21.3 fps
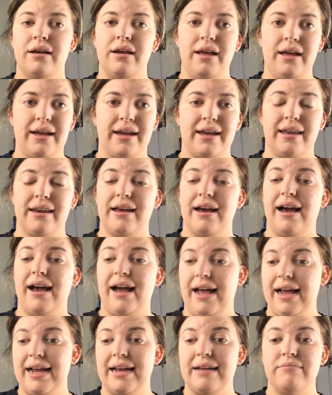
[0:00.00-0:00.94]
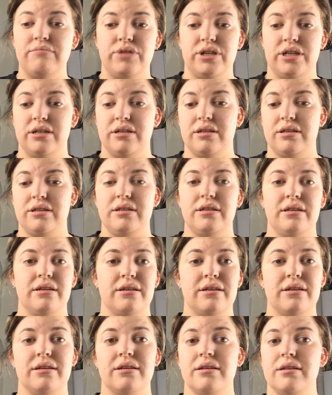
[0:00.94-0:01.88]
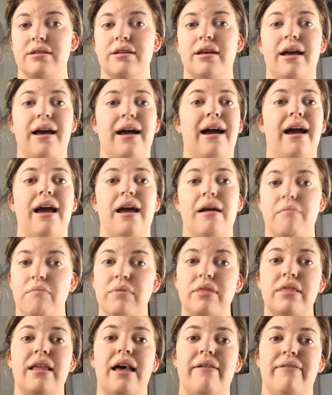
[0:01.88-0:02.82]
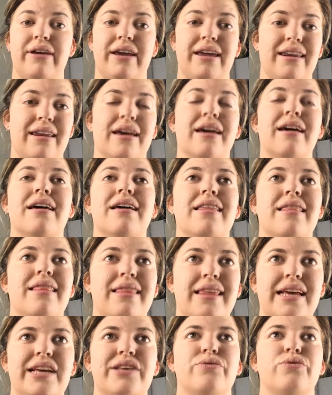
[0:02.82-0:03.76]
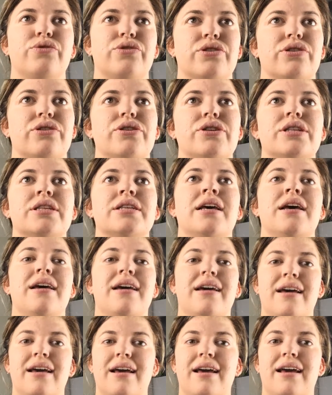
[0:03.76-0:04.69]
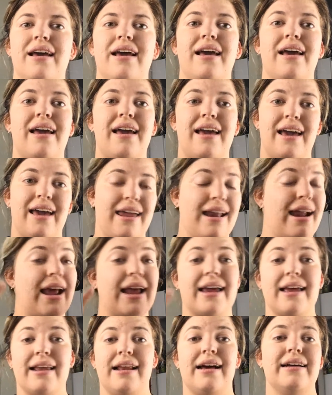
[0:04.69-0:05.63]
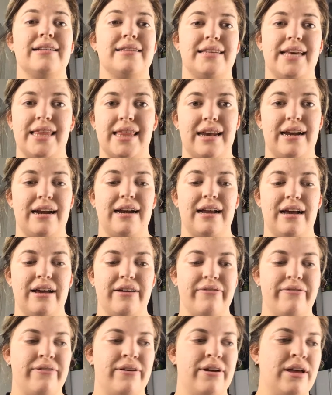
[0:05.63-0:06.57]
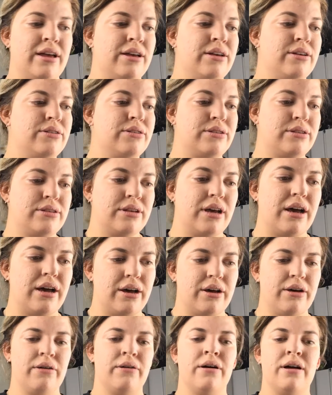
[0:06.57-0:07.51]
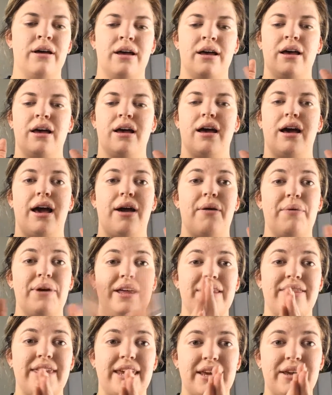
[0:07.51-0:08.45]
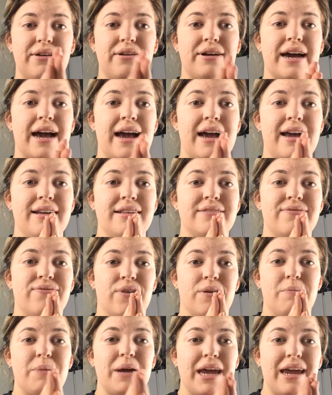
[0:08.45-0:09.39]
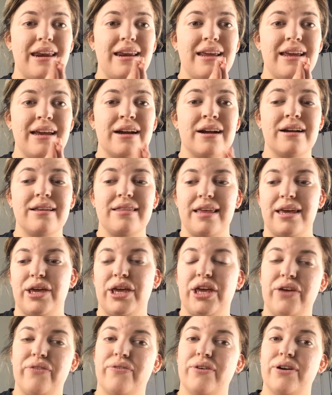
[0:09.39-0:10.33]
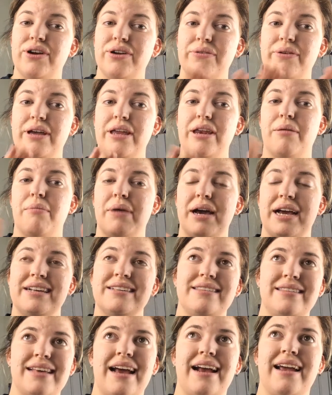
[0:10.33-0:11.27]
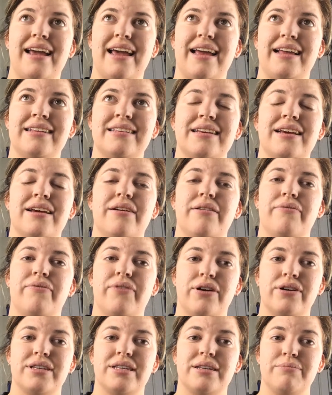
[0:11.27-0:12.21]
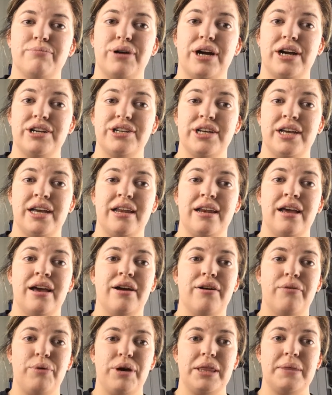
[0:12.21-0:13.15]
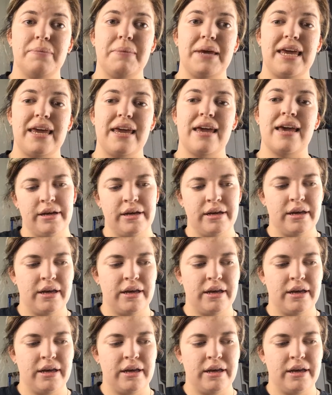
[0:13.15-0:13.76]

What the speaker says: again, I am loving these results, and I cannot say that enough. So I want to thank you guys for being here. Thank you for doing my second first impression with me.